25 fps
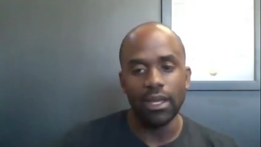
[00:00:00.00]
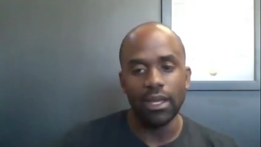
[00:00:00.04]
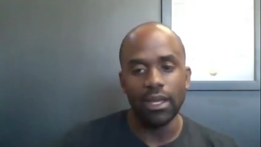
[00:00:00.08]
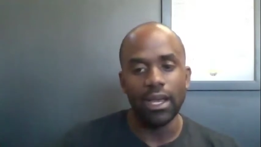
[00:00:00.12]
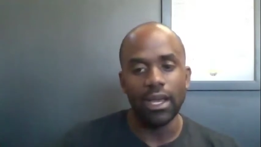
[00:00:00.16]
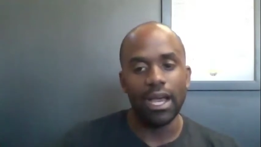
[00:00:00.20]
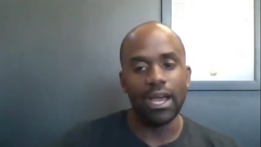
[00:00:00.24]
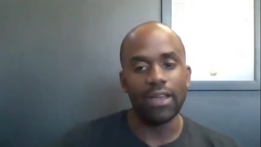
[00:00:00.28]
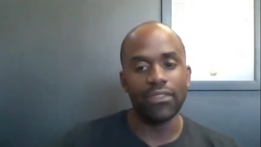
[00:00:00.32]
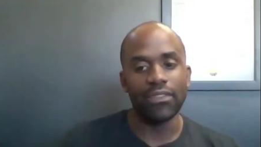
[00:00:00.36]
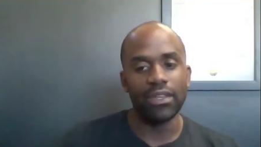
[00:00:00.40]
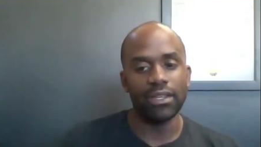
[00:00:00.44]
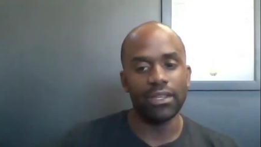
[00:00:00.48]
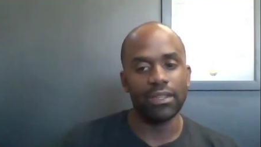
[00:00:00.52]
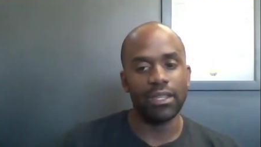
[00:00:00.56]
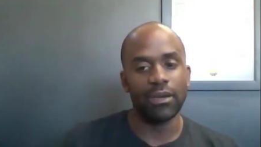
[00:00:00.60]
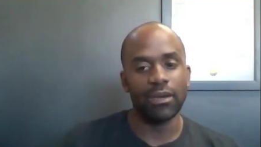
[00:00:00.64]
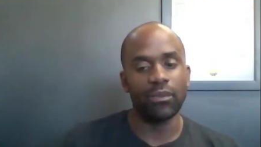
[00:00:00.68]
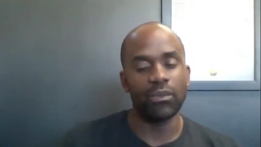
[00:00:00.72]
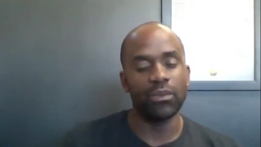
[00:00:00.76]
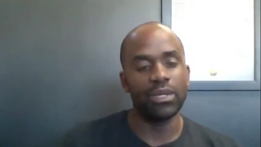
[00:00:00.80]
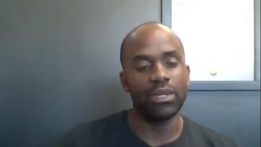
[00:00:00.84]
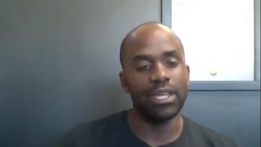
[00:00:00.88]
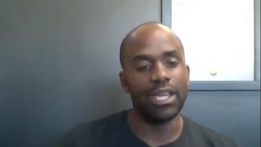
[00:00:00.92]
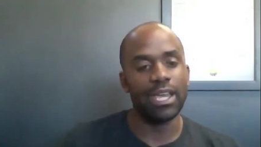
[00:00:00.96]
I think that
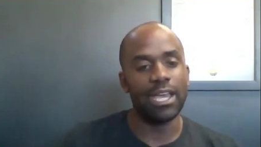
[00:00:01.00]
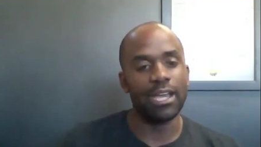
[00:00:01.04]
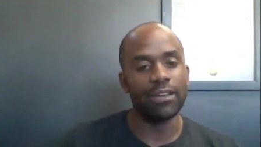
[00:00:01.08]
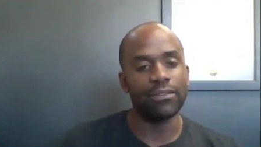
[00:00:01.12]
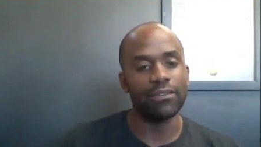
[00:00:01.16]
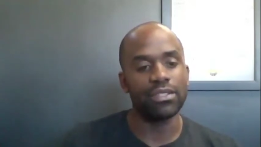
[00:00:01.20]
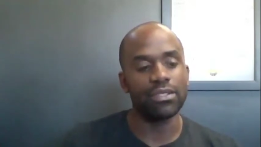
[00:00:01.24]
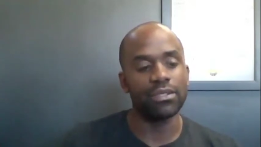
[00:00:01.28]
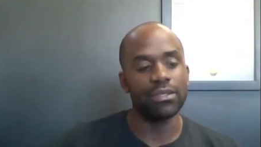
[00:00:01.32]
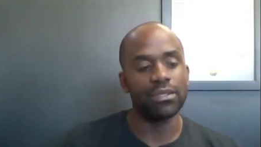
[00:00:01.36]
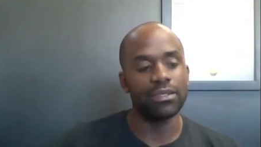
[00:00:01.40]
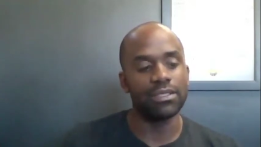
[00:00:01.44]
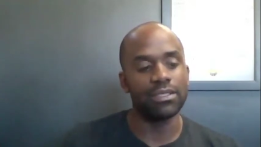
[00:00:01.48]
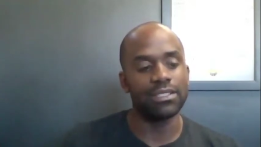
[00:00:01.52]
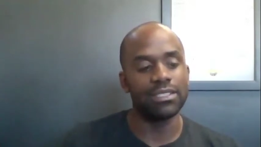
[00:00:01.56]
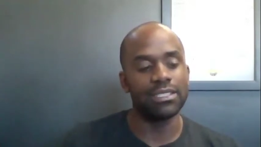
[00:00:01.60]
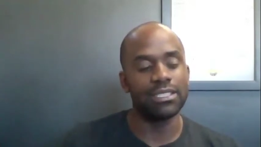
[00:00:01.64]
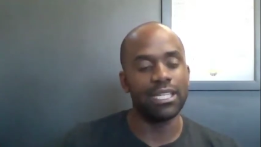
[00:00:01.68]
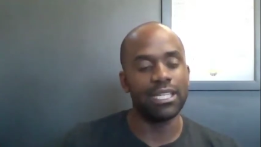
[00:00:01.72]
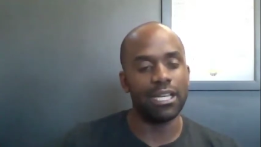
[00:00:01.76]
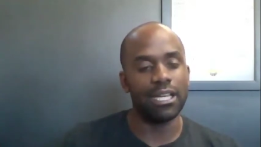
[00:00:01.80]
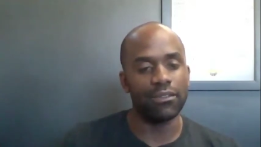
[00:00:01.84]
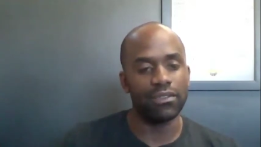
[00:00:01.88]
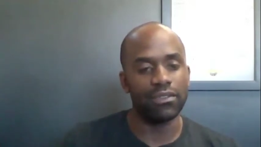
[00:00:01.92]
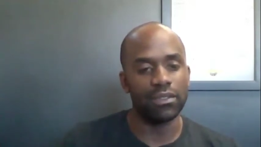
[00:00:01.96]
we have to
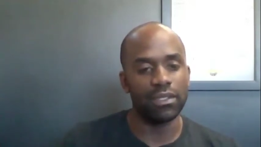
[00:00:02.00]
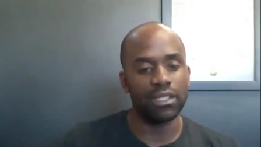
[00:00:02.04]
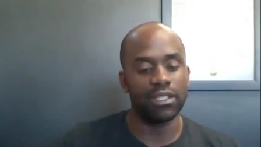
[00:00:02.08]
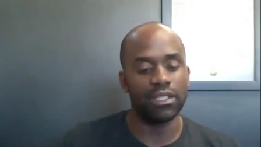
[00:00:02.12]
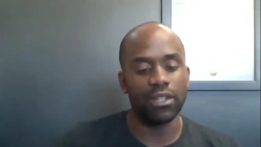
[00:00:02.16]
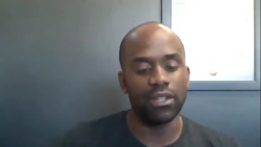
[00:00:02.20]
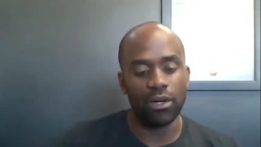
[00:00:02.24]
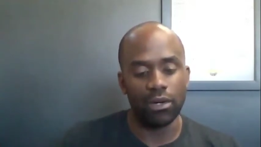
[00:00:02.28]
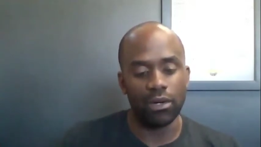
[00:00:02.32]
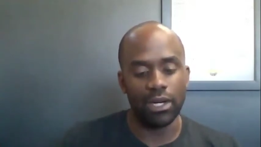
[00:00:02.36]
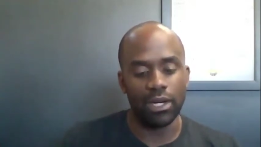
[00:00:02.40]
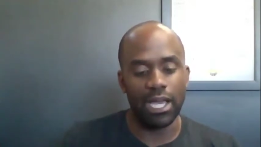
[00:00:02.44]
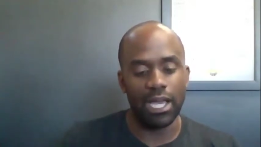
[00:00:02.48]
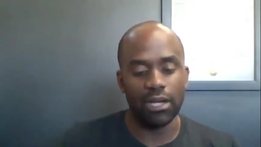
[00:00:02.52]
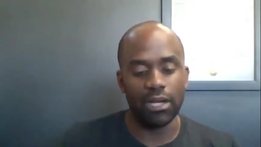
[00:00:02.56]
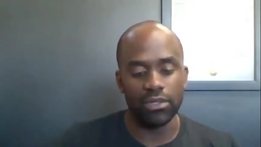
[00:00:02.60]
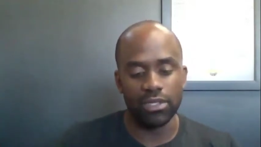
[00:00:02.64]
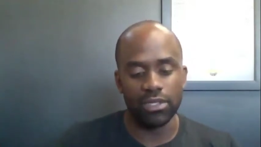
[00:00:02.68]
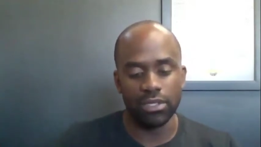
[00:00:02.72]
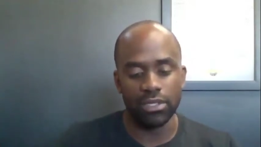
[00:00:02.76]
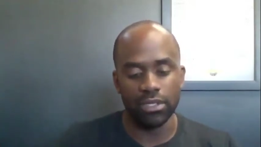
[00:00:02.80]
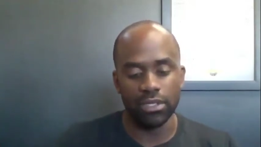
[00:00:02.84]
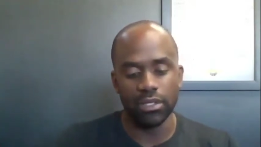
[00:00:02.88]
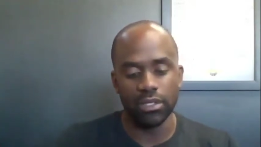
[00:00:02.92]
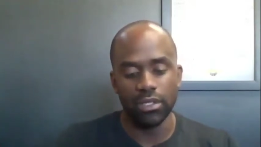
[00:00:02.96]
definitely learn how
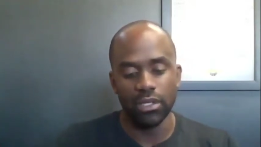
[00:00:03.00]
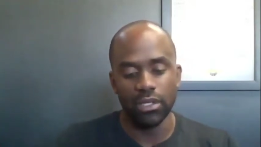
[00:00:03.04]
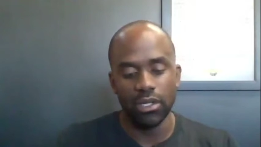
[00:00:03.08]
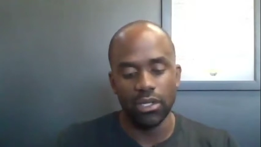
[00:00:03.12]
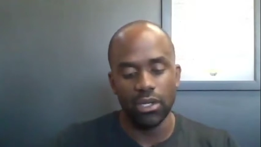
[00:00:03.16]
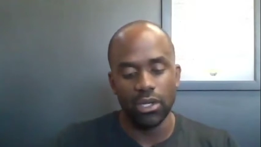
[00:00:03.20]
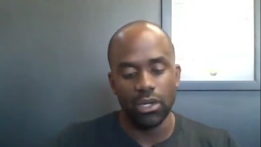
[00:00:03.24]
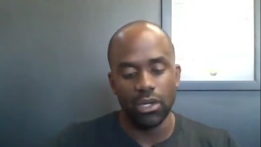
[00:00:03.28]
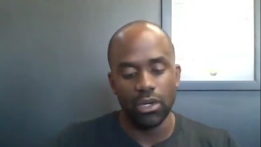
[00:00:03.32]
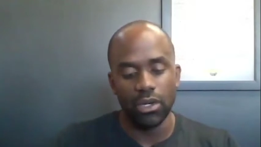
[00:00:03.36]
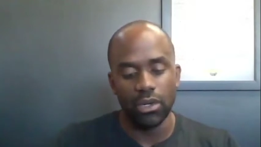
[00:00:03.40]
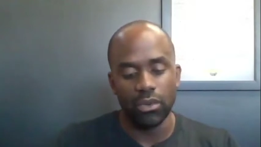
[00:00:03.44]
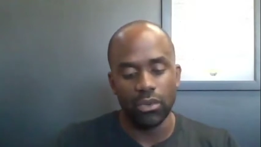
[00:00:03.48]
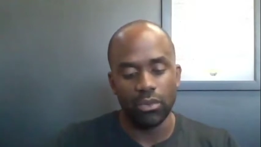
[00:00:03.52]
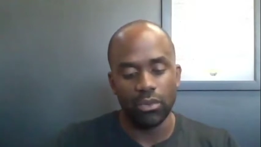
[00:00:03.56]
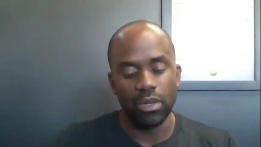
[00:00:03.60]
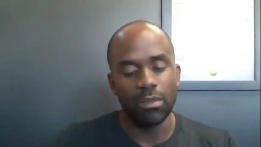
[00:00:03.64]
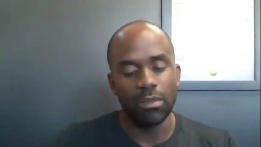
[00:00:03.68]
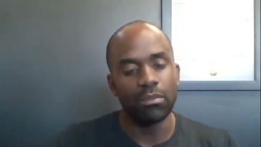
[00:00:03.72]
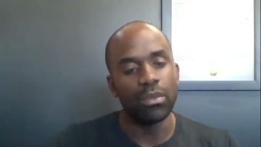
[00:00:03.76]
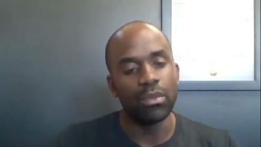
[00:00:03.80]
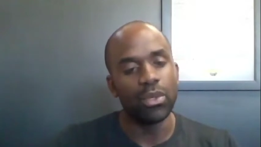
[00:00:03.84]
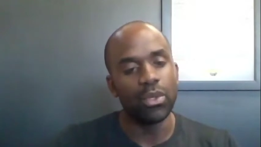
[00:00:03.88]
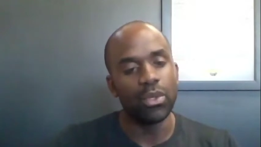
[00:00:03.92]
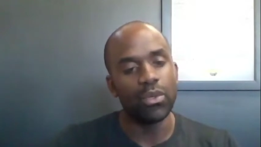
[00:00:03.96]
to
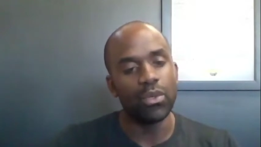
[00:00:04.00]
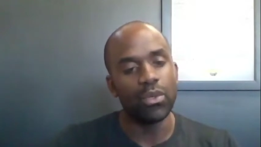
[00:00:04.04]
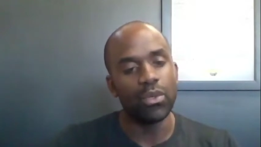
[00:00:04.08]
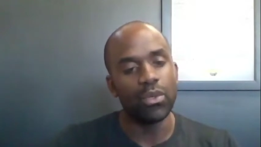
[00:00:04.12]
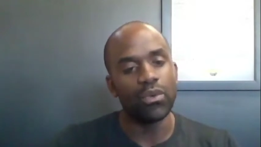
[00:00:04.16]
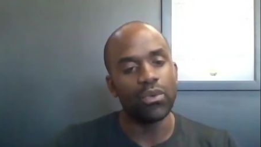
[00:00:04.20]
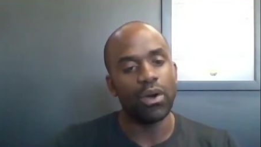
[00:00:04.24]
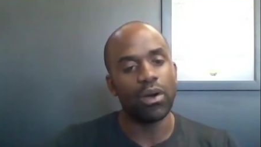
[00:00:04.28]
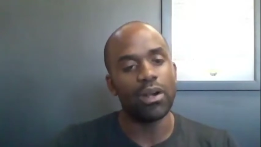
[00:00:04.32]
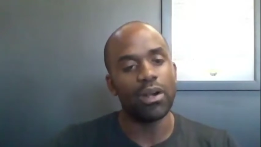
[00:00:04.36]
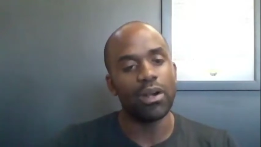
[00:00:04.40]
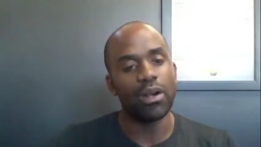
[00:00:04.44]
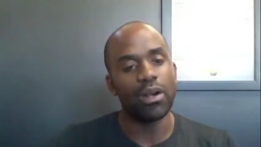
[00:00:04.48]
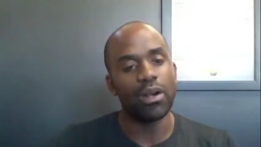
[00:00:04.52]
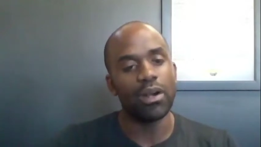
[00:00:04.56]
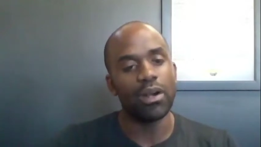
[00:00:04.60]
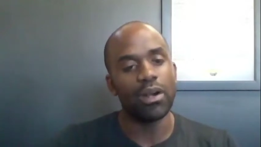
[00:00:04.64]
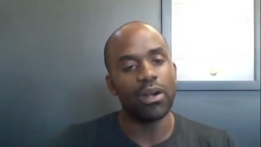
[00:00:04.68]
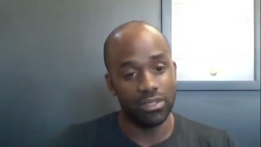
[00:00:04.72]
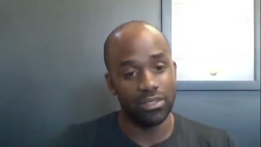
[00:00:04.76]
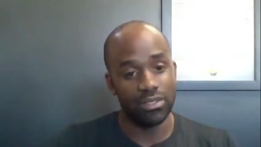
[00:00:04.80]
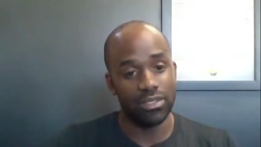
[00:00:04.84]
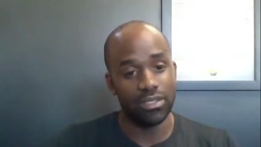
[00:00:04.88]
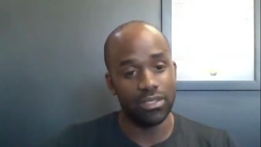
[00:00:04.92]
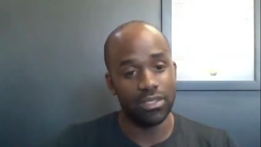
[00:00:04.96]
remove our
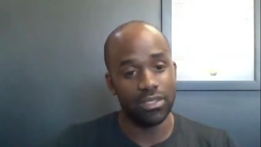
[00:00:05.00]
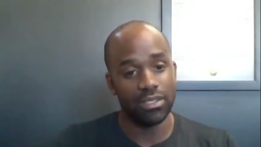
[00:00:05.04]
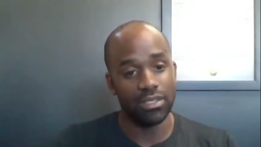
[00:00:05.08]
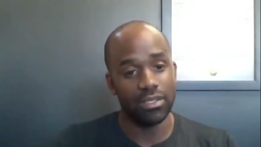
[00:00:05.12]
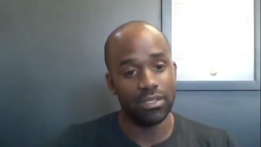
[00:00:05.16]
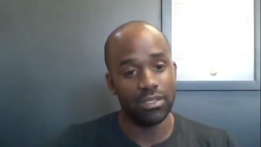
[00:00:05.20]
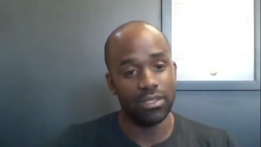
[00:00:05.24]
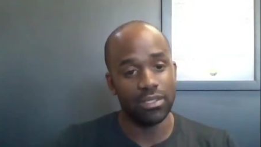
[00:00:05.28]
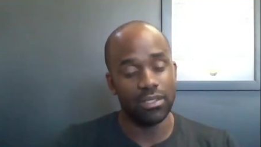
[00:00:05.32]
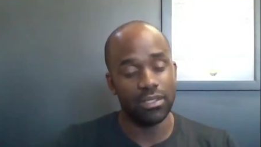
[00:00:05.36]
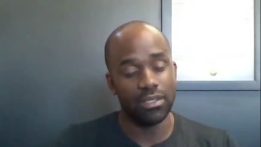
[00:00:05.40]
emotions